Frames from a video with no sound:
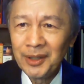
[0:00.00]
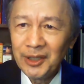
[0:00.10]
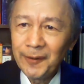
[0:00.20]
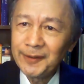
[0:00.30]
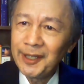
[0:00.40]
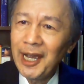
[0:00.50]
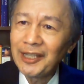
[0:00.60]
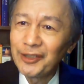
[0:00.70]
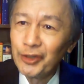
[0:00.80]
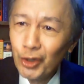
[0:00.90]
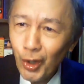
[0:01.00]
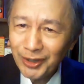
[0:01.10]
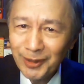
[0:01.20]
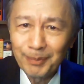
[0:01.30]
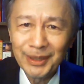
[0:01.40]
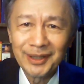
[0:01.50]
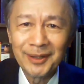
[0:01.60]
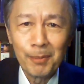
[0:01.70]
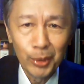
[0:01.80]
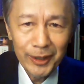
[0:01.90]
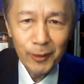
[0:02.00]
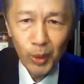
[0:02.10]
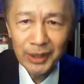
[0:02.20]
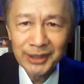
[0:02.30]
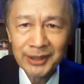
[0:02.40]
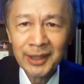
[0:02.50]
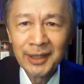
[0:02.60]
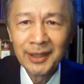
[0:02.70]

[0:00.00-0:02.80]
if they had not been brainwashed